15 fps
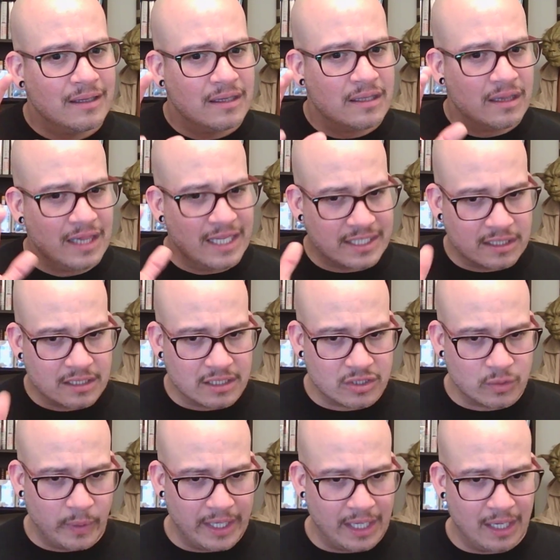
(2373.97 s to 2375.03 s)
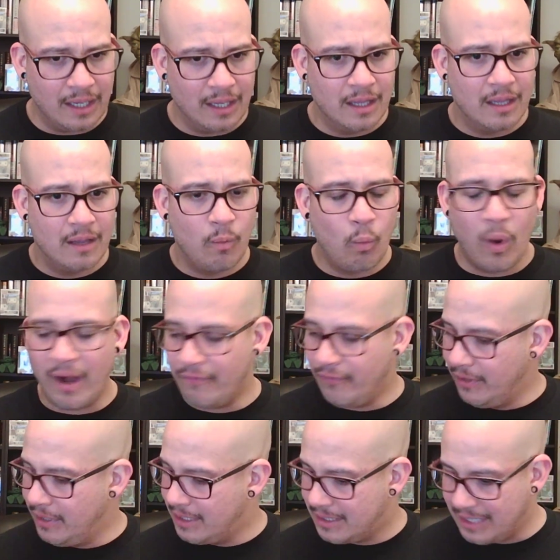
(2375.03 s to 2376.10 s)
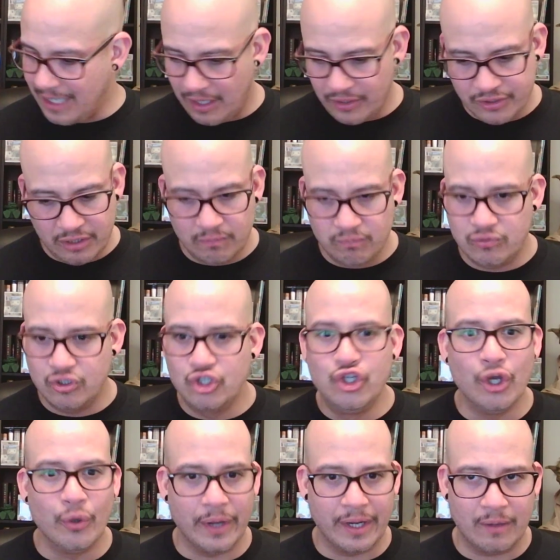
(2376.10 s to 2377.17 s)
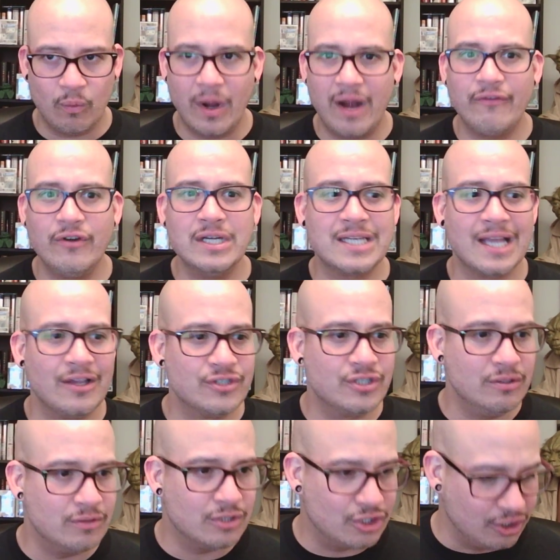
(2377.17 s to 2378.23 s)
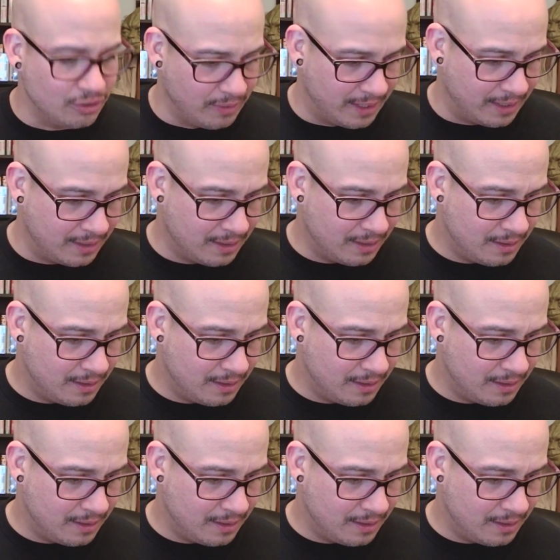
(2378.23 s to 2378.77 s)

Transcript: Listen to Sweeney. Whatever he tells you, do it. Whatever he tells you, do it.